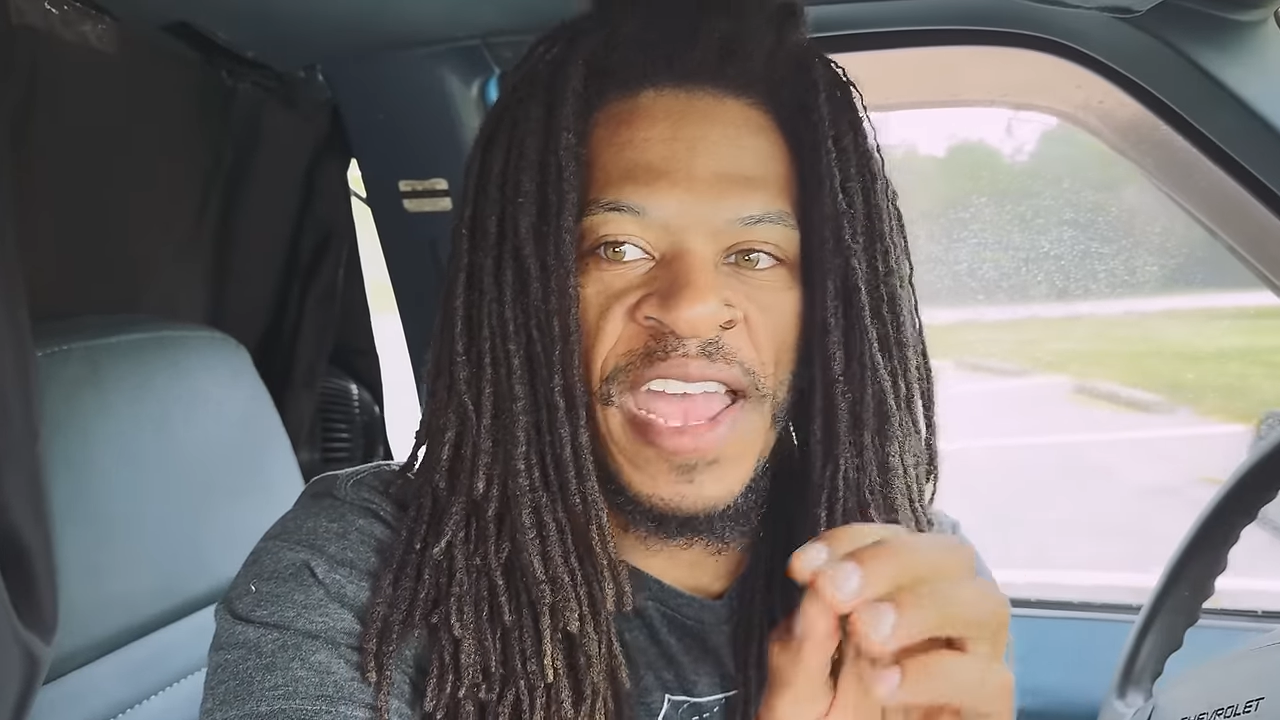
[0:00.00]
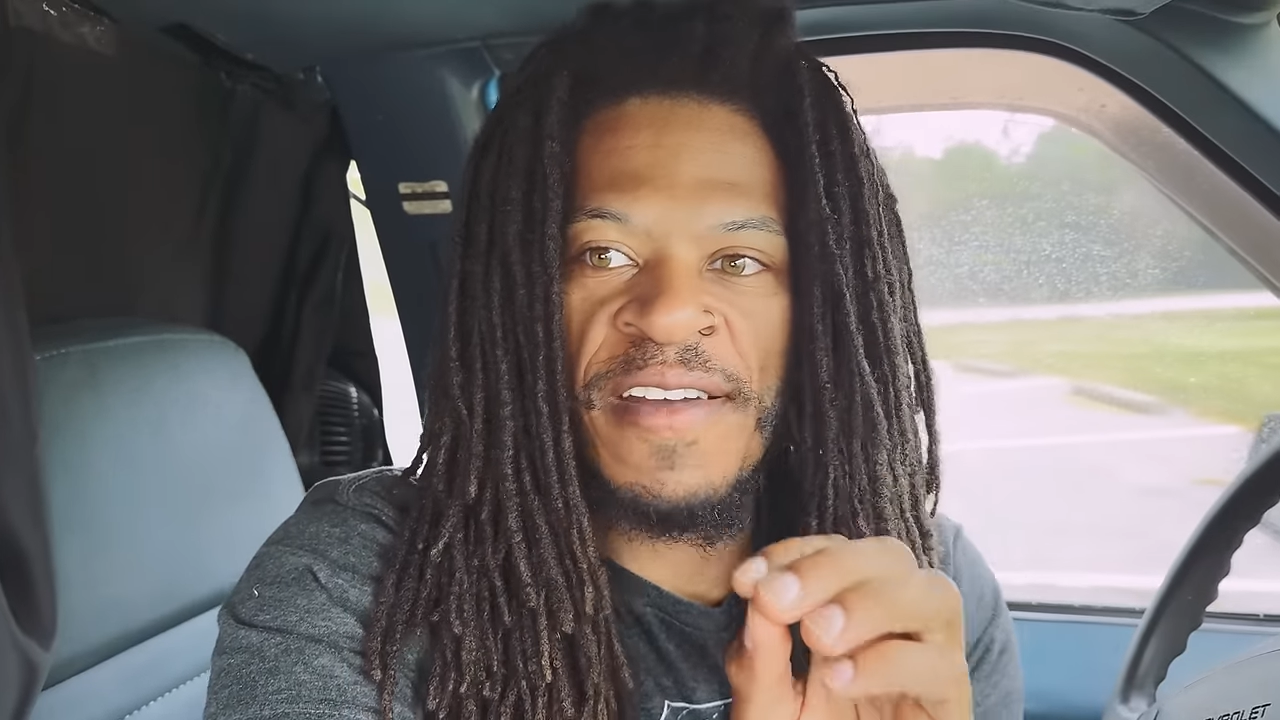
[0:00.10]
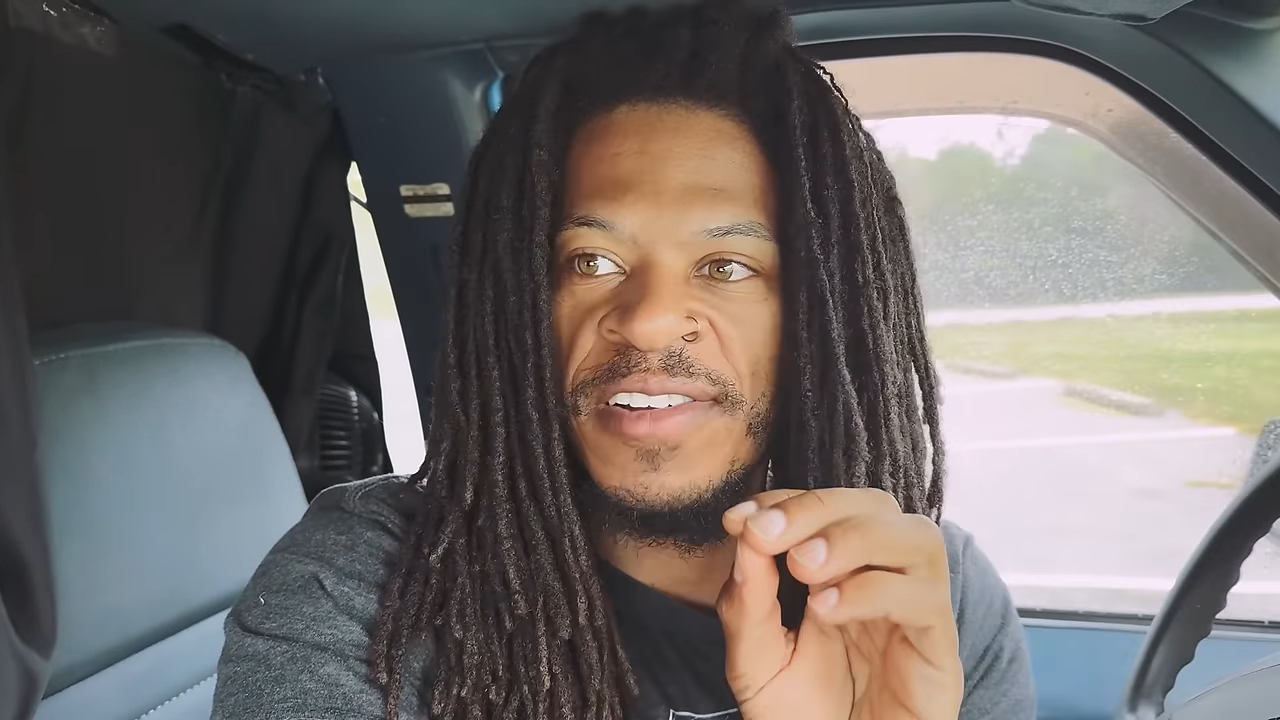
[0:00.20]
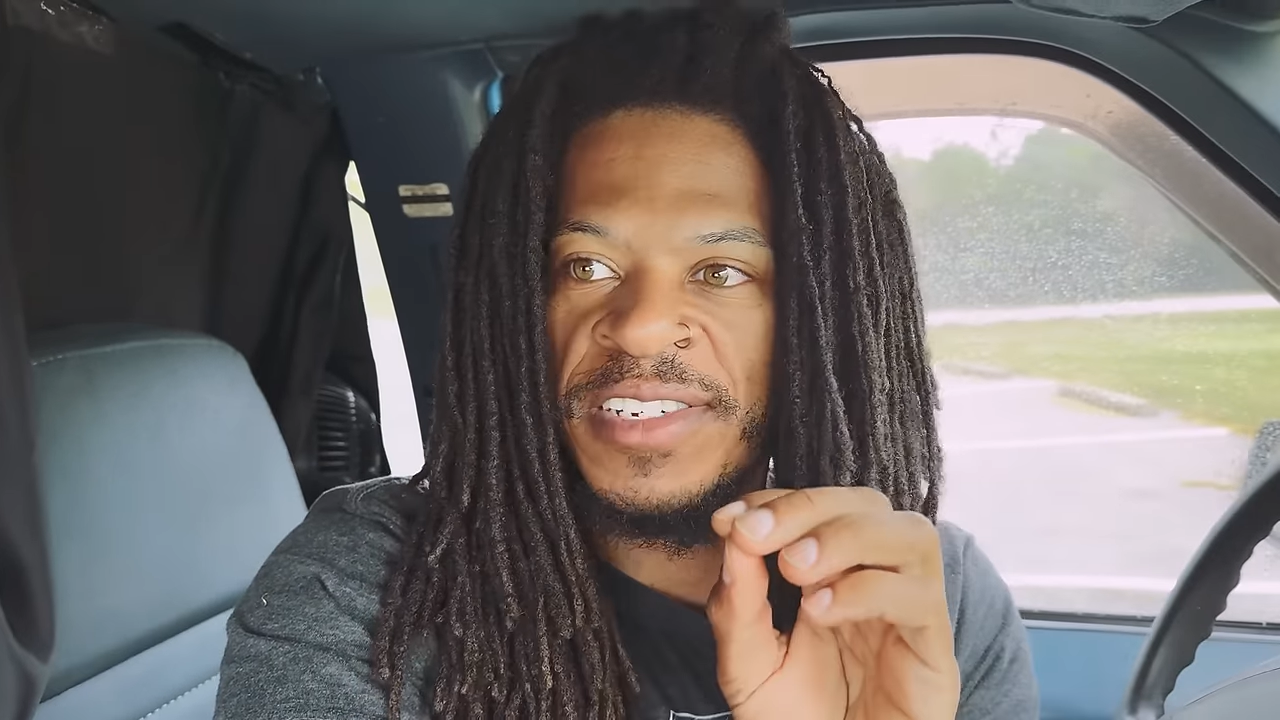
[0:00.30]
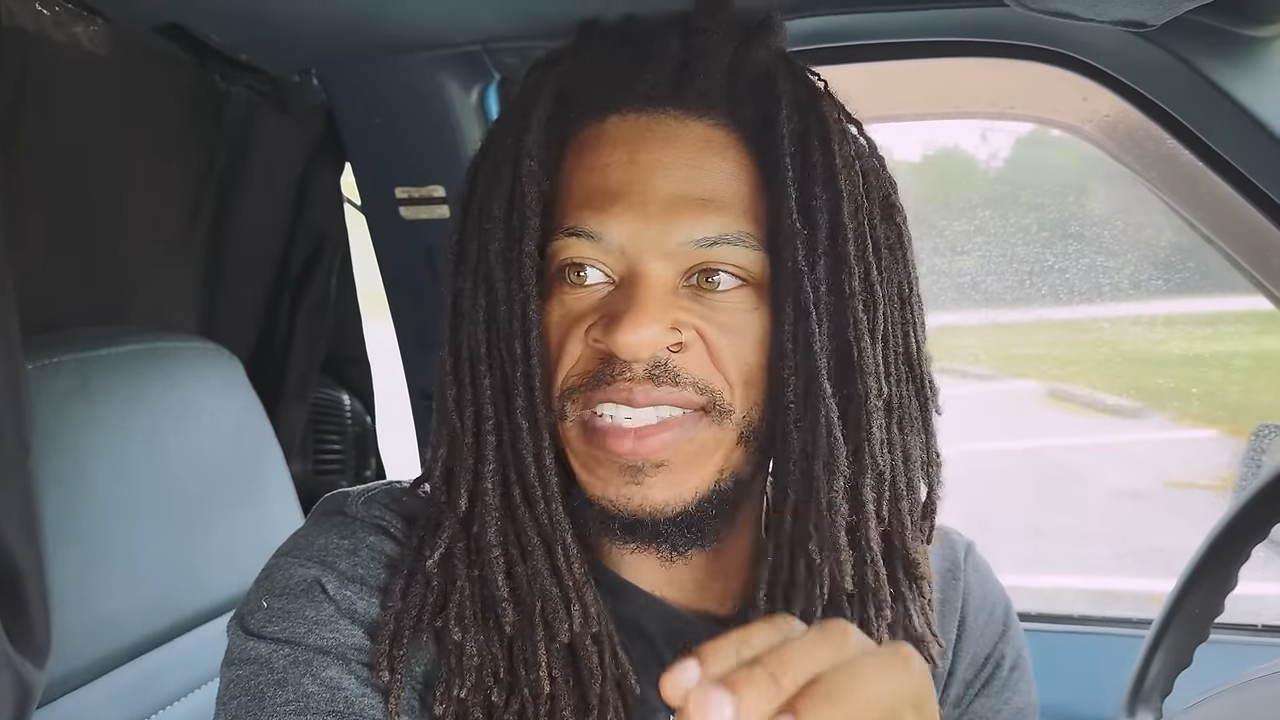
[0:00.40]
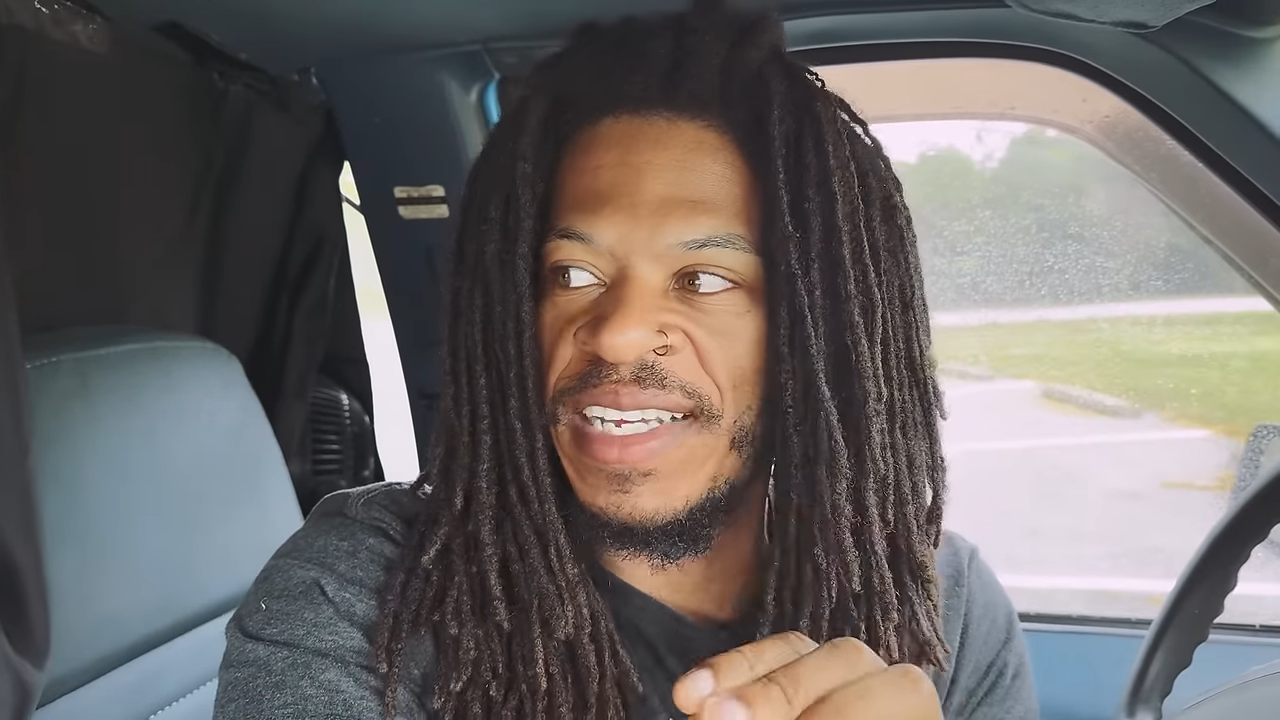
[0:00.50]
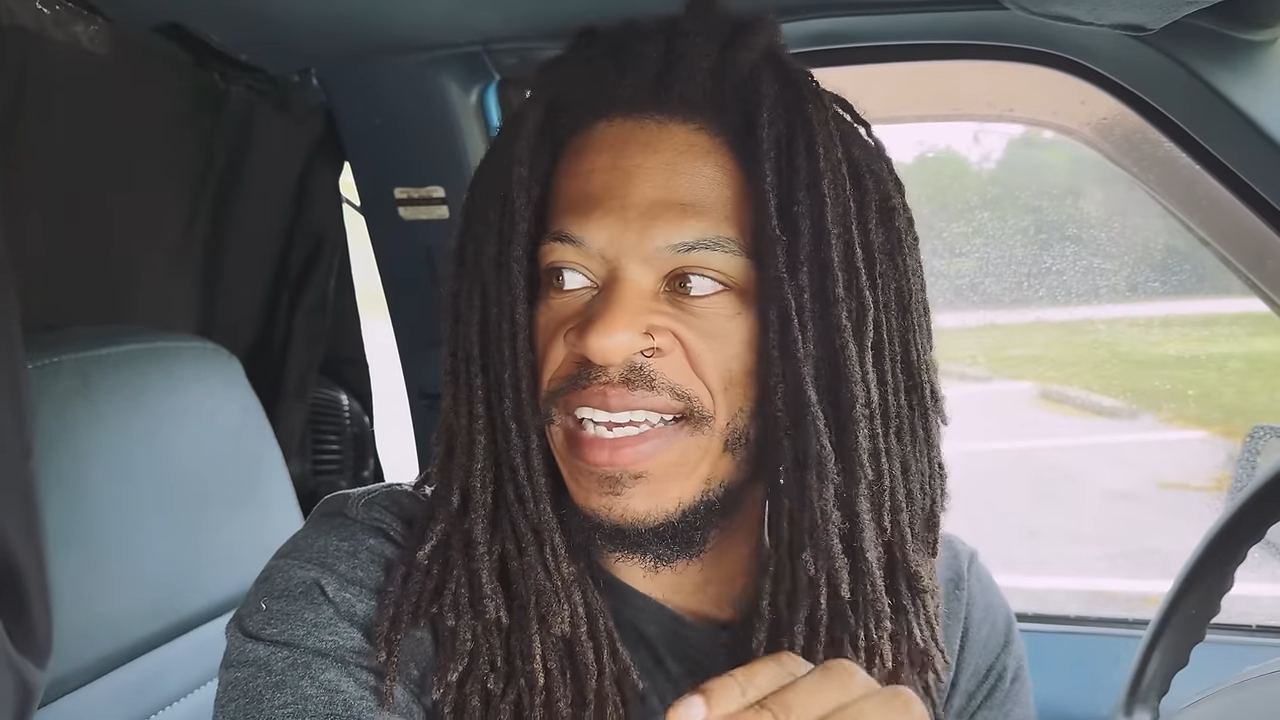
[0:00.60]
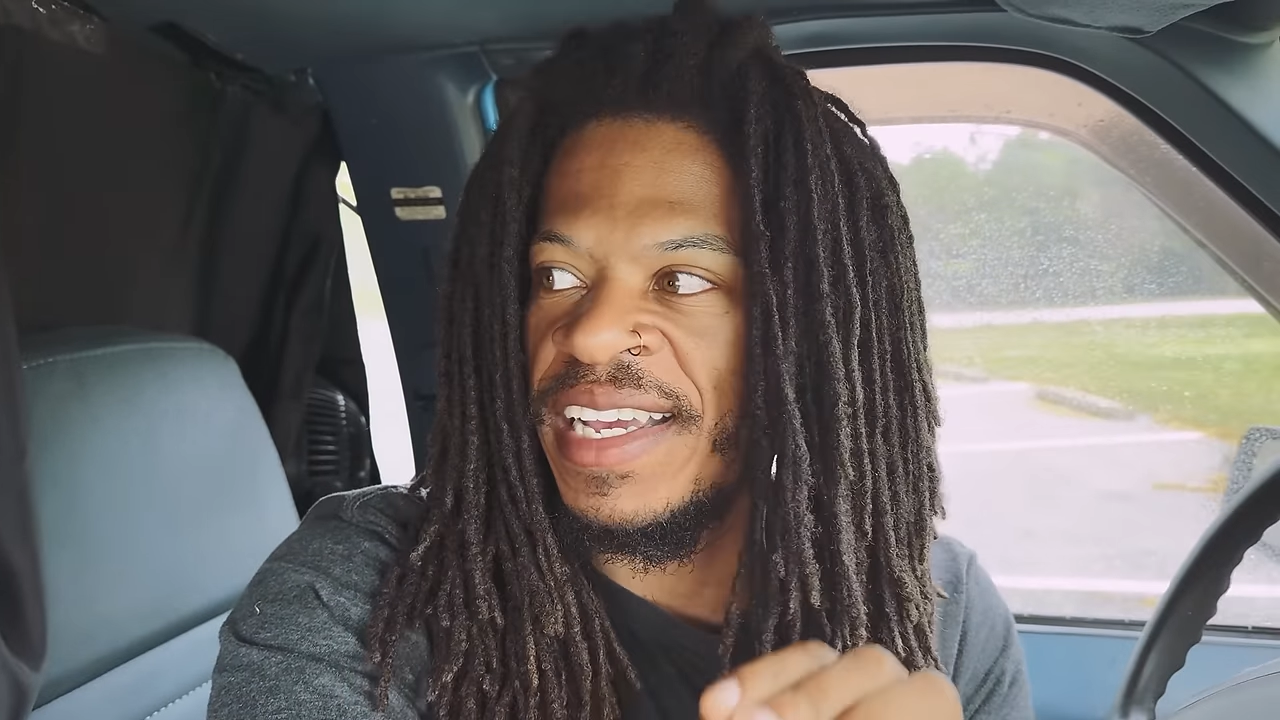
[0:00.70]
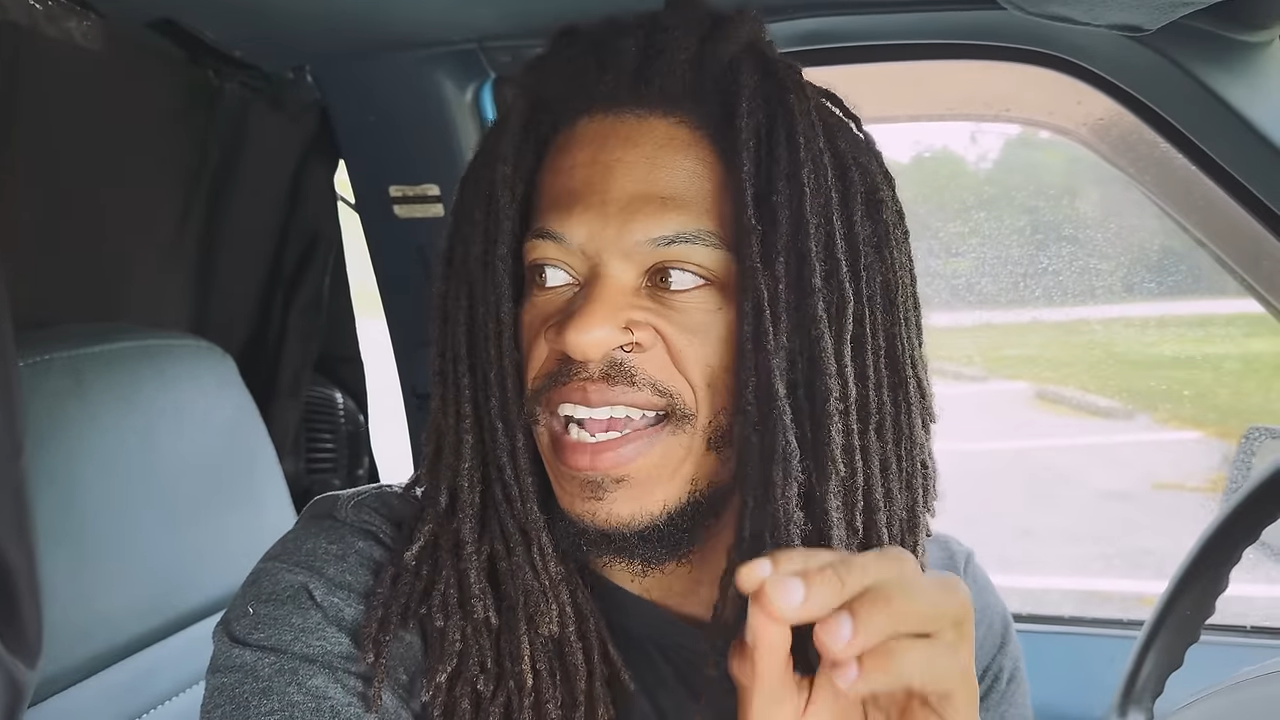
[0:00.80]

ever seeing